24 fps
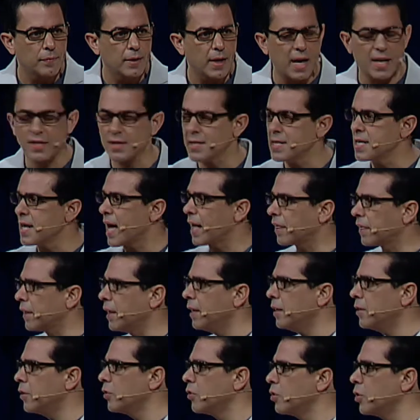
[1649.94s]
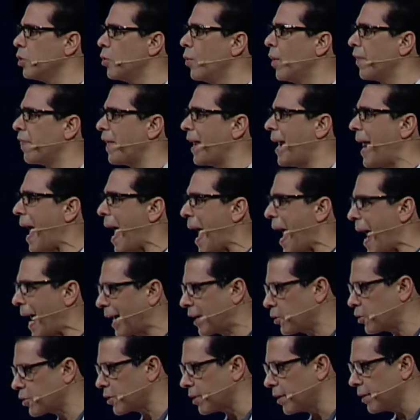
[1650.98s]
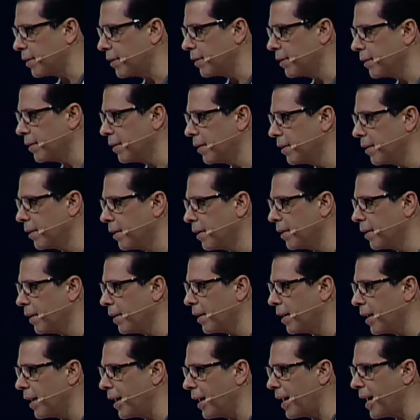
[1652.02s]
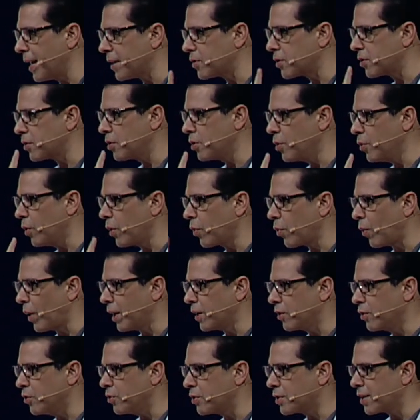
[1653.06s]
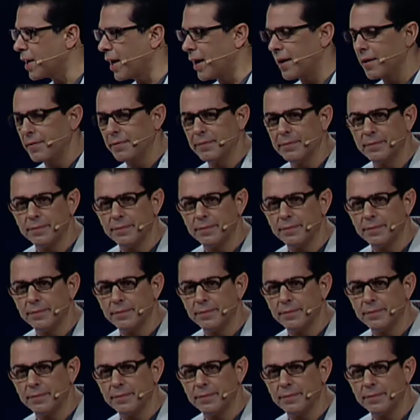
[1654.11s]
has nothing to do with an action, it has to do with what you say.